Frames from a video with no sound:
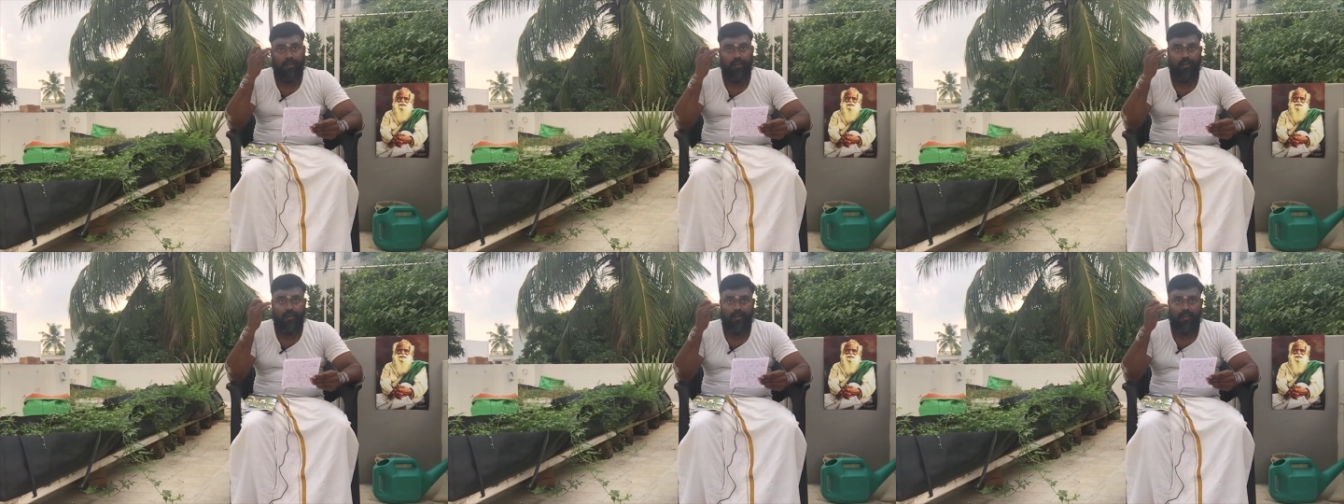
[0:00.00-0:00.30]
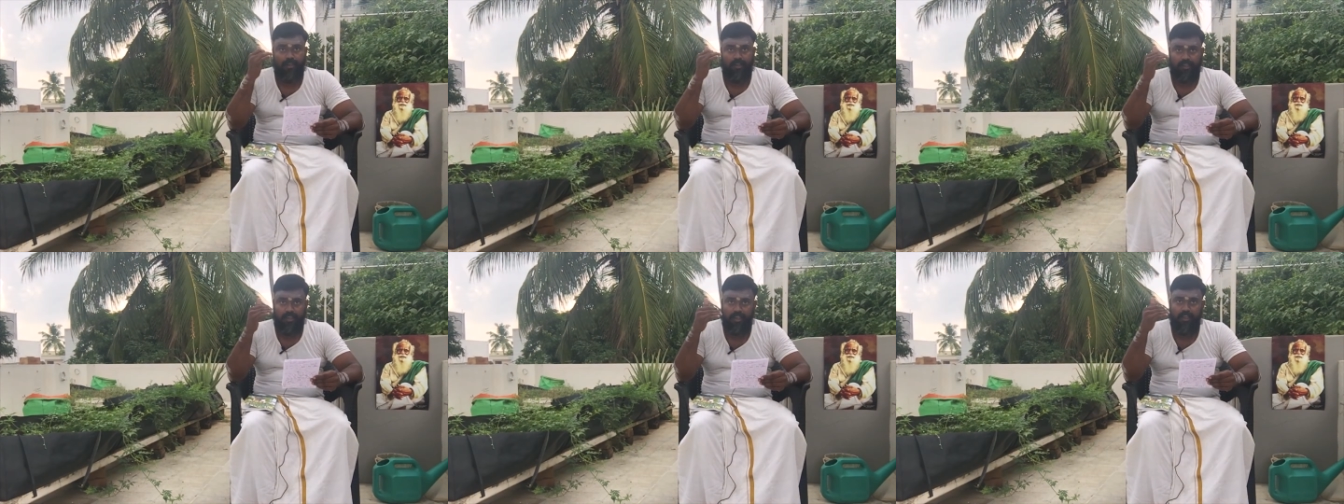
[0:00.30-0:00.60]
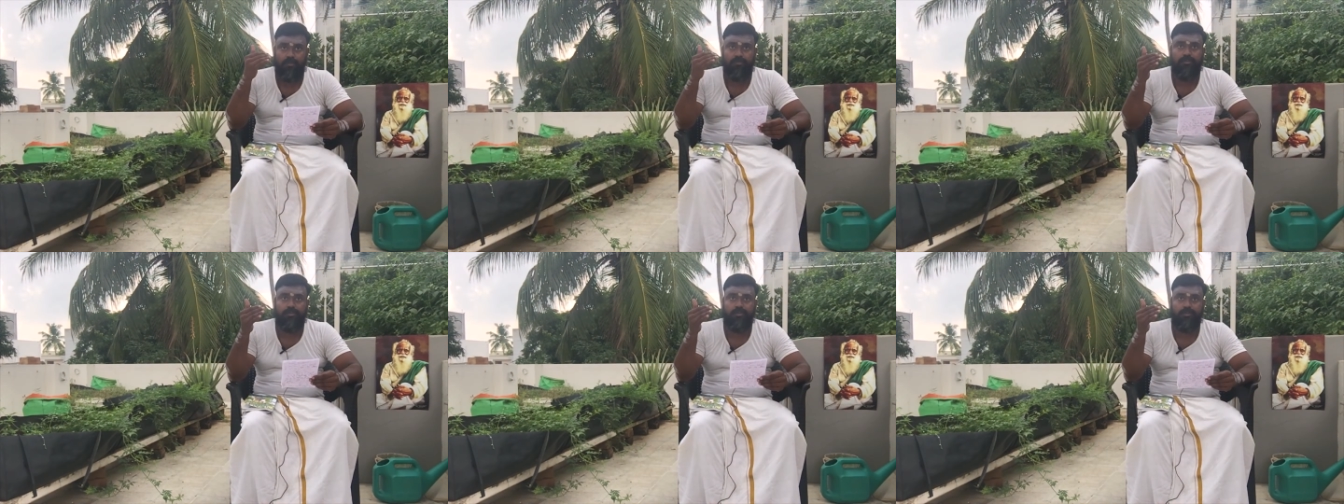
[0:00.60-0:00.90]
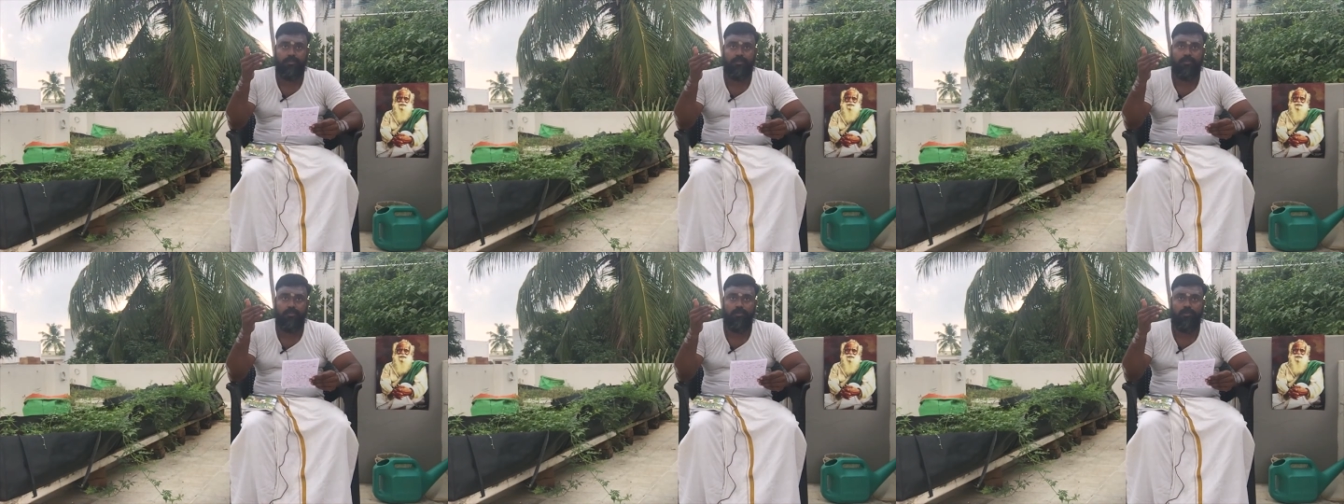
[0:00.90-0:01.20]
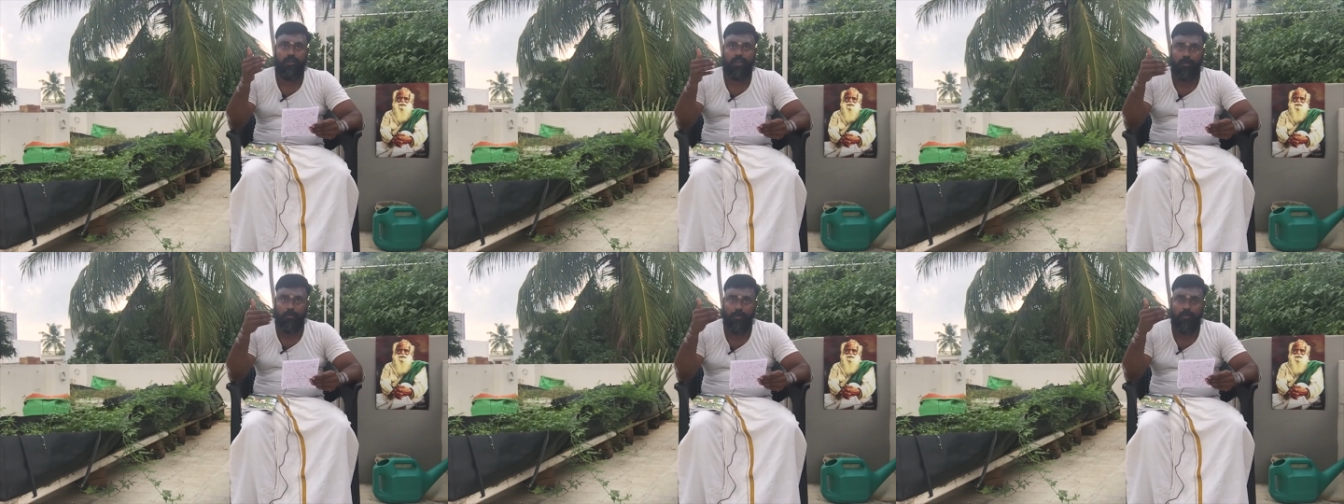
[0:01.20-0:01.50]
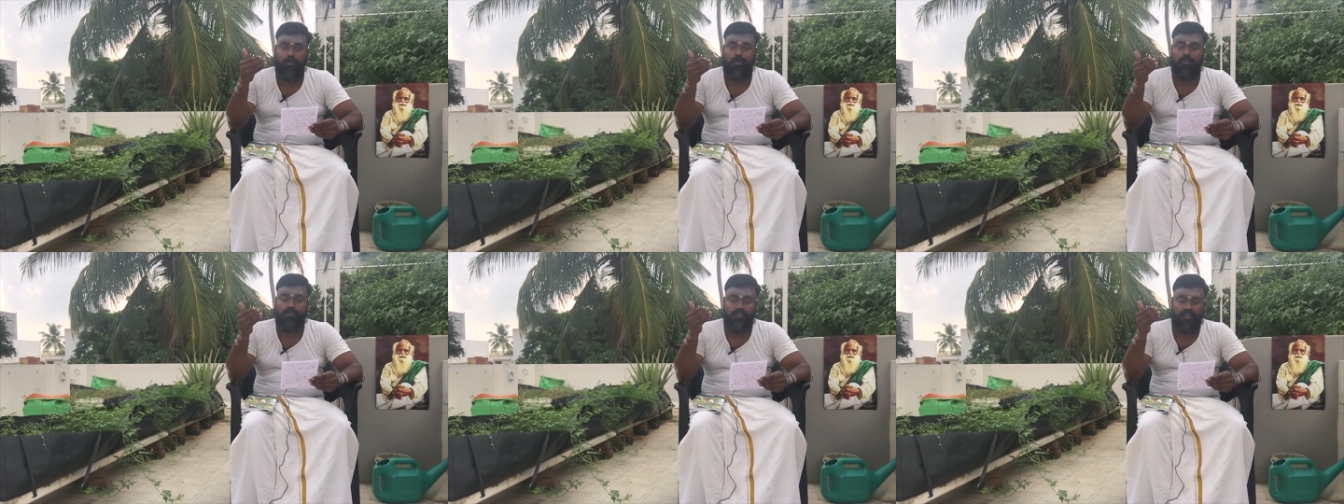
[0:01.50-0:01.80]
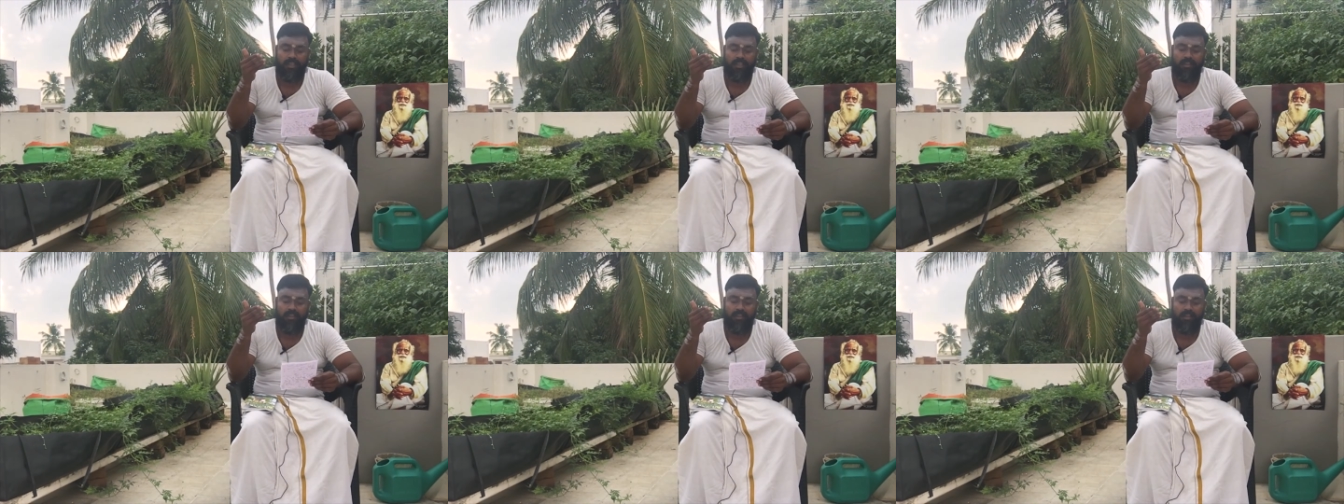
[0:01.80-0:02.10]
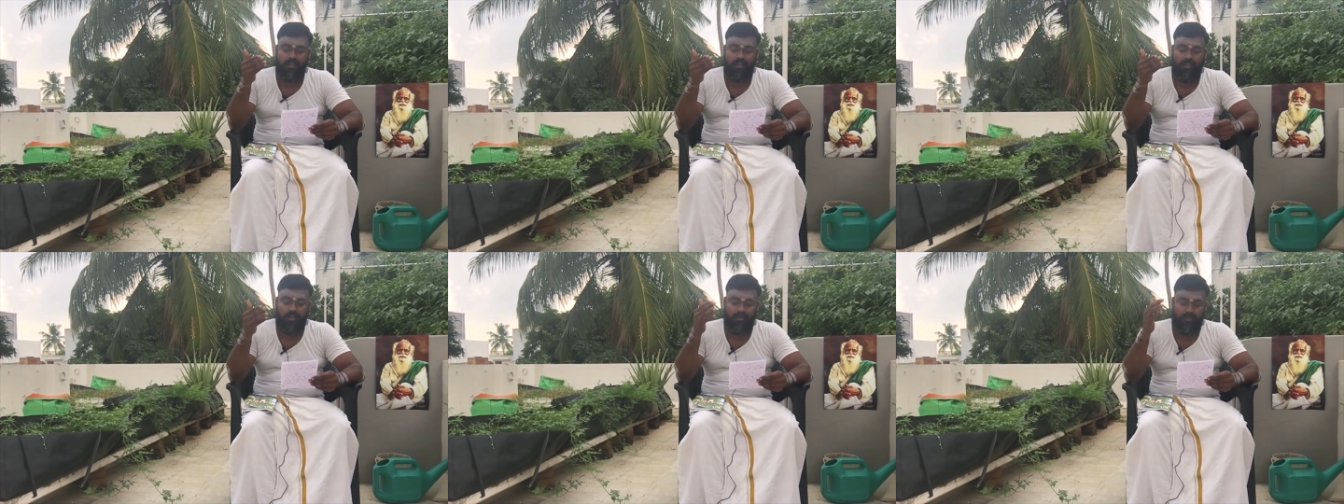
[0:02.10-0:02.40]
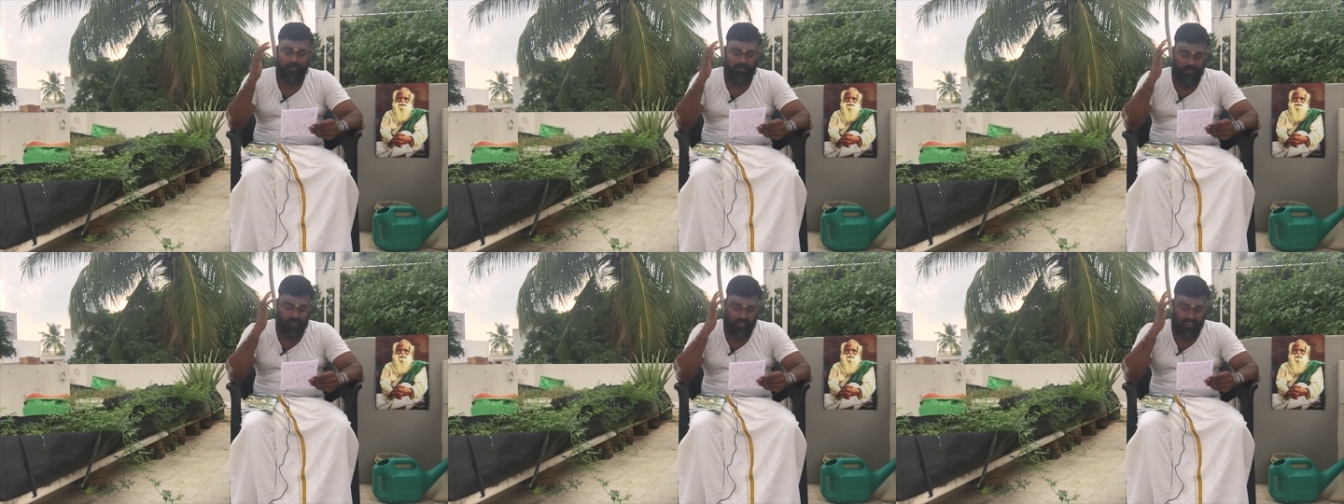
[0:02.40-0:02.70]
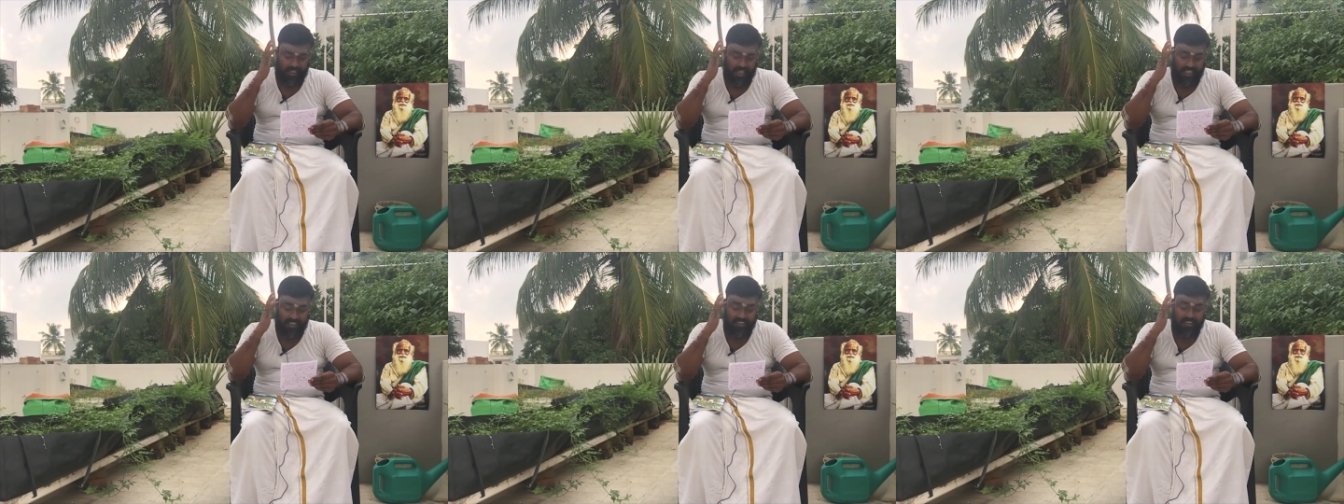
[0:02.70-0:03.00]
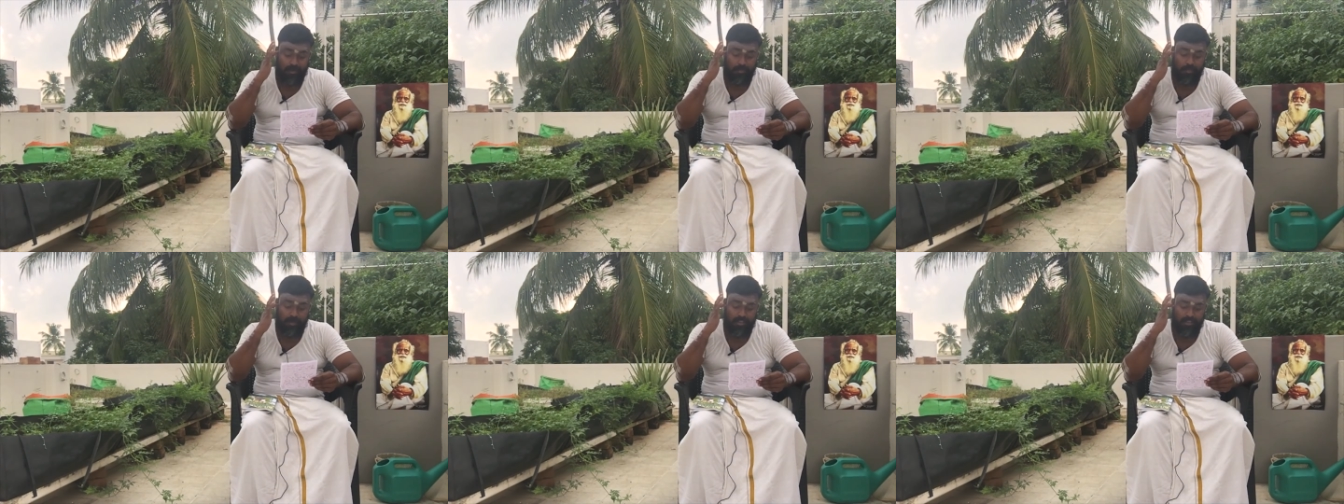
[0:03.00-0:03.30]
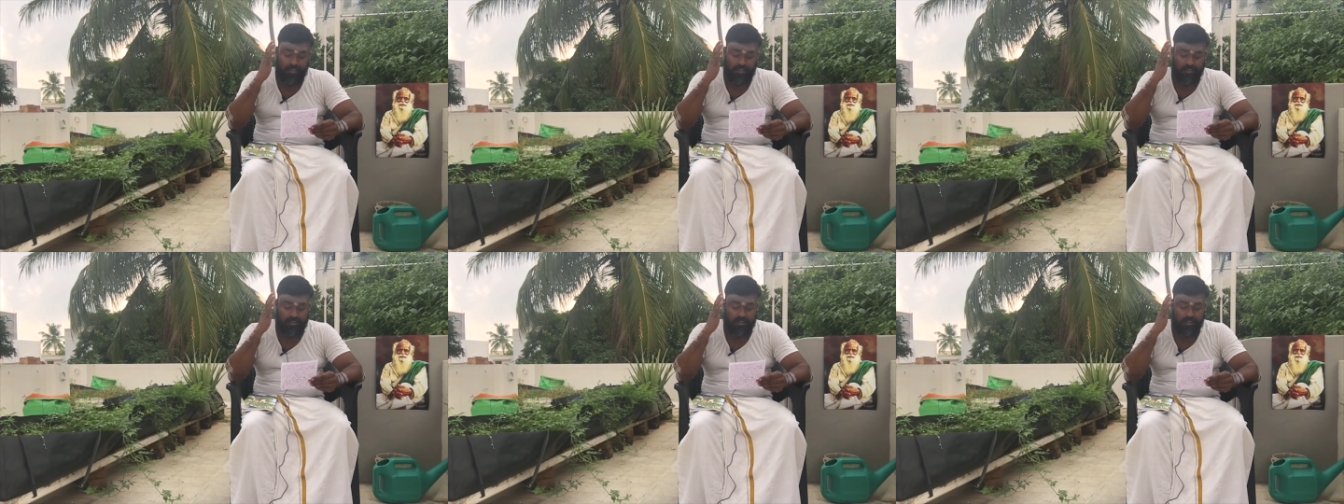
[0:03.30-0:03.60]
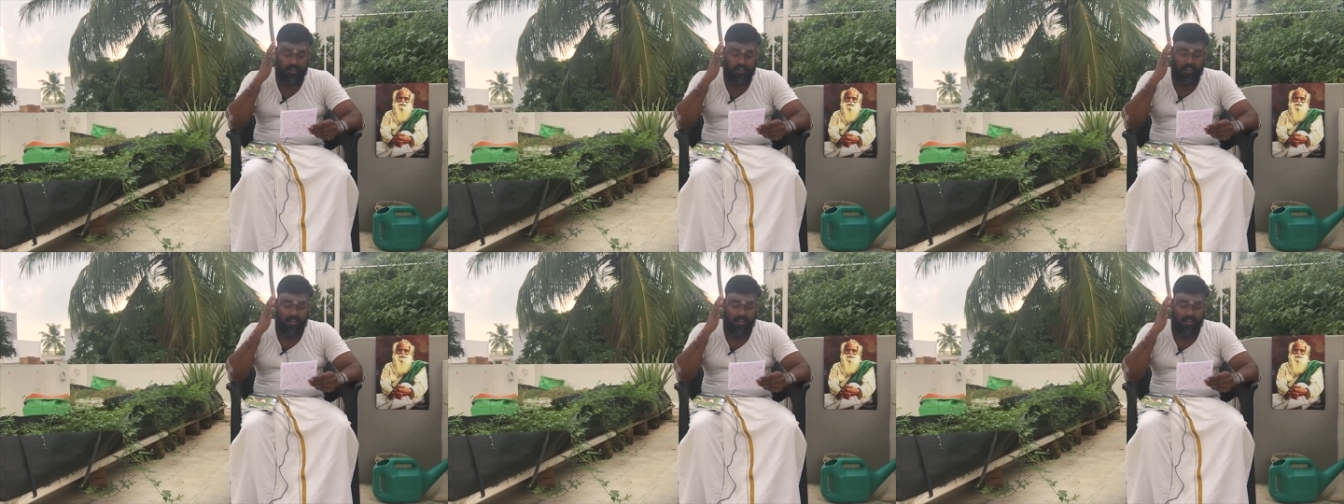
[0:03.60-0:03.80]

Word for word: uh it helps to come out of that uh, for the cancer patients